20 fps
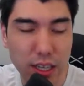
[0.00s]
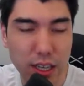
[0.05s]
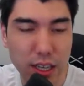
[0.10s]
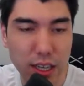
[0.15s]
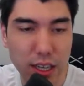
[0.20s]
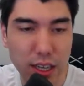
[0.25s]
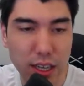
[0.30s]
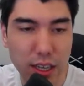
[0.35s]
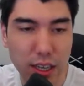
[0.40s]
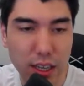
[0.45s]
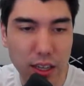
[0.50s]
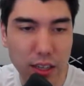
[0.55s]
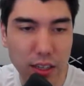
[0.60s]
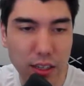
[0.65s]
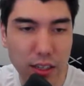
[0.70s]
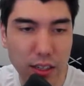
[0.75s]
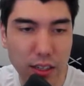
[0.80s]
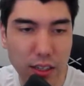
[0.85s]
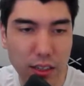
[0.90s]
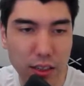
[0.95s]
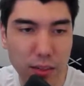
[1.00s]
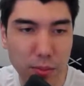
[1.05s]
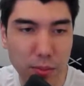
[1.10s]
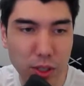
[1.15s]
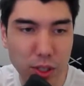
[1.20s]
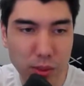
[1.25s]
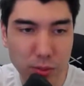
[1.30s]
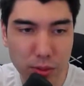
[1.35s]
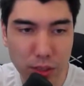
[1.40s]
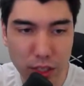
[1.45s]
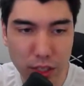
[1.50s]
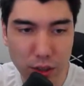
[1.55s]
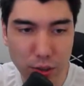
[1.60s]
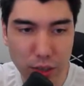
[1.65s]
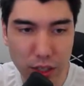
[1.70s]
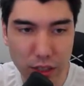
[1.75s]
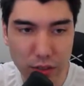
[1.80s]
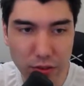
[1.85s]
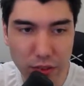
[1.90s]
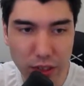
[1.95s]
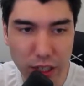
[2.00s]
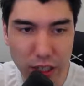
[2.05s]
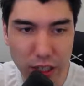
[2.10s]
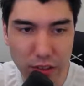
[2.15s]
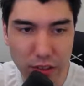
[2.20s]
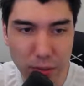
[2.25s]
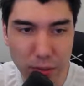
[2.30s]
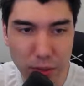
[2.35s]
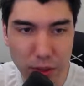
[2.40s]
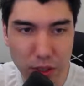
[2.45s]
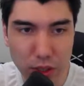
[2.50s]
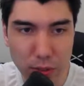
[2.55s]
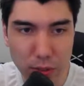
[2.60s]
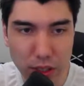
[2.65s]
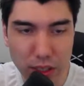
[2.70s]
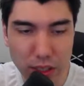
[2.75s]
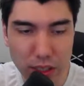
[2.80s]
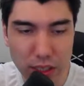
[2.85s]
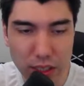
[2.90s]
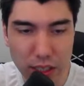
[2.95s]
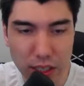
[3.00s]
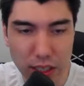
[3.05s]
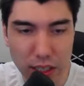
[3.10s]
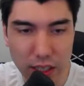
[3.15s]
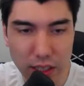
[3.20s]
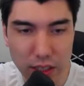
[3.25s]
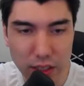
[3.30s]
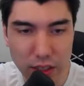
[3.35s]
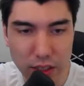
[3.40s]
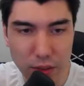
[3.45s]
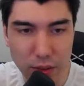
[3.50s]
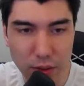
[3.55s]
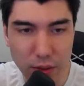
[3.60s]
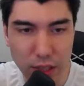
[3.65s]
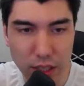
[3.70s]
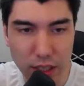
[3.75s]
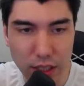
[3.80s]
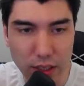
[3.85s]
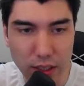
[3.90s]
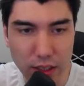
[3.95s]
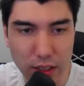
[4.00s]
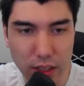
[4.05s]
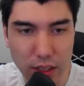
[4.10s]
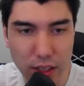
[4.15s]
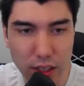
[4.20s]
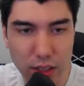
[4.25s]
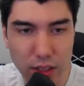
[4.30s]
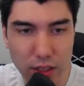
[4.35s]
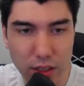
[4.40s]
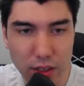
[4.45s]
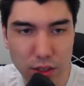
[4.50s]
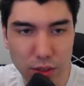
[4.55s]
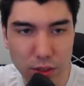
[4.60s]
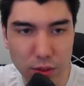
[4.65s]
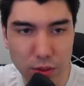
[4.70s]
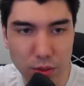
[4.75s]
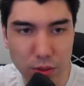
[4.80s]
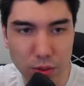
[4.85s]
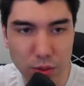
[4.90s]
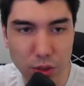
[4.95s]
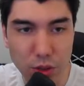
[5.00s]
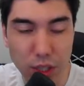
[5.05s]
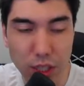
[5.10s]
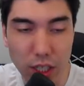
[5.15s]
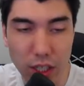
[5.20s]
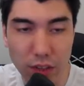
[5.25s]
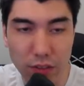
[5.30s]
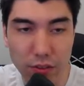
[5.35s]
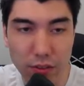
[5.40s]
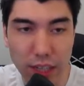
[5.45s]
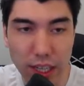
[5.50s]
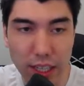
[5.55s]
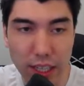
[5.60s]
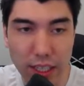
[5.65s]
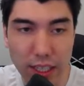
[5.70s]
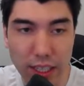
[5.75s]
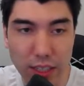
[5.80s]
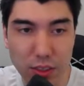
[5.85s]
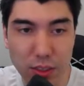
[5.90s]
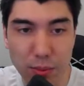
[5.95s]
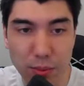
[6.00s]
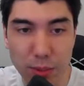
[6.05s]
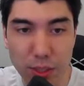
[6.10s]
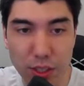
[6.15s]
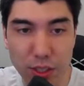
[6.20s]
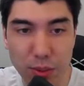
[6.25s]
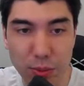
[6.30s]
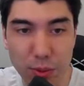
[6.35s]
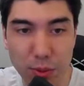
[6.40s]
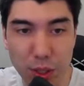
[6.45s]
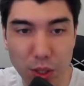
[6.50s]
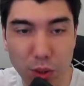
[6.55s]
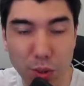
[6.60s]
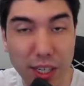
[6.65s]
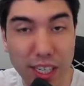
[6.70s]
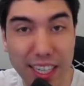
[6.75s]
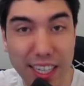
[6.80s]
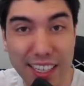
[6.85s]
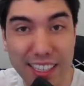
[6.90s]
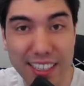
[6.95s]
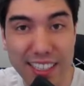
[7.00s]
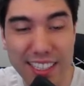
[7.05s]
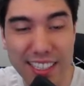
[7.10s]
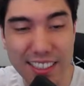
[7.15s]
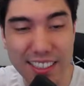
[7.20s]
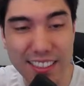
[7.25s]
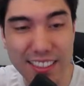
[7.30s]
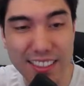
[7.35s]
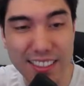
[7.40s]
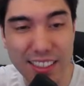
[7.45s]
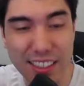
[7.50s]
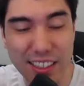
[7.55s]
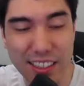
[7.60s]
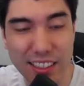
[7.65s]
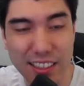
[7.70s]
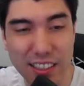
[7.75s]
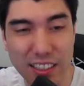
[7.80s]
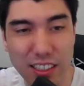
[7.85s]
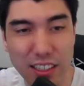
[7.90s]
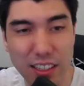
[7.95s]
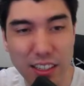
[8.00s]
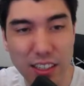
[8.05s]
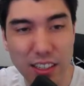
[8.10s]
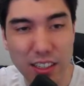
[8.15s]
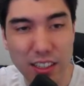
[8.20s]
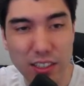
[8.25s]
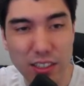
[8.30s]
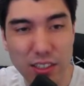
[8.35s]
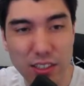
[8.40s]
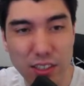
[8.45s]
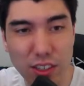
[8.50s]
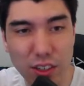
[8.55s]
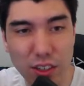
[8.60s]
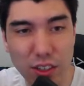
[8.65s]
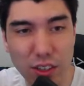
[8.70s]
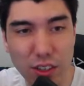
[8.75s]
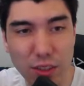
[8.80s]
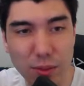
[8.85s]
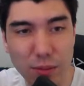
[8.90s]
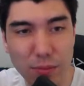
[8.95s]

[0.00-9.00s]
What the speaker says: and the bishop's not going to f5. The bishop instead is going to trade off for that light square bishop. We're going to a6 here. So